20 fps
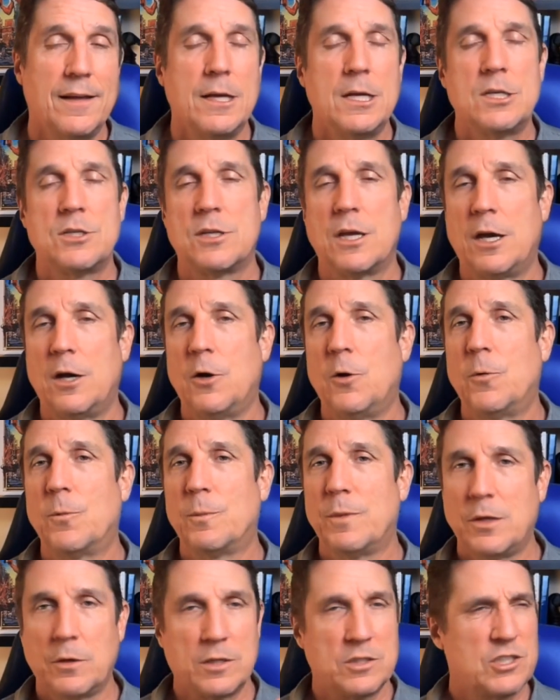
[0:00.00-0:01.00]
So
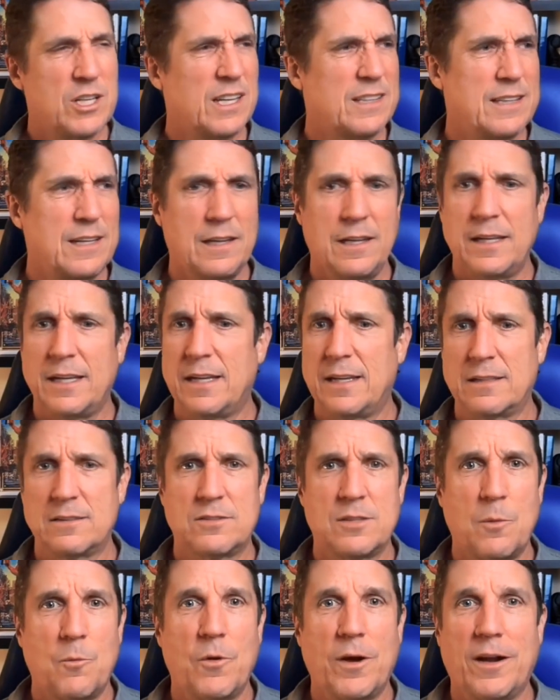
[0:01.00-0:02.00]
you can check the link
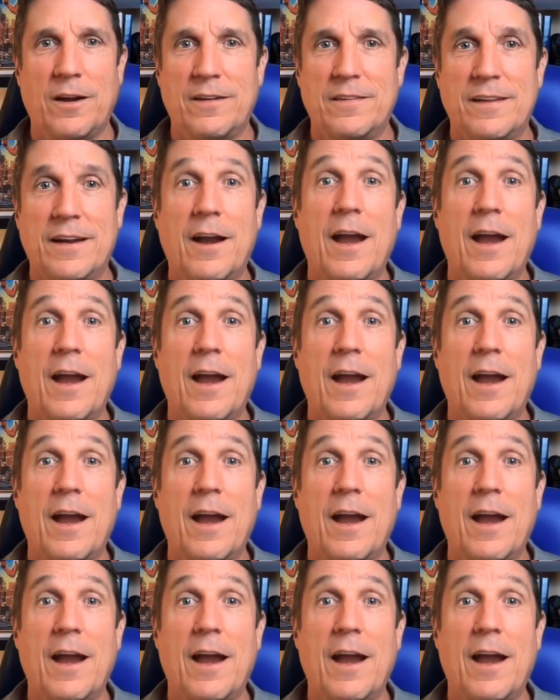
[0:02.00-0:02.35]
somewhere in there.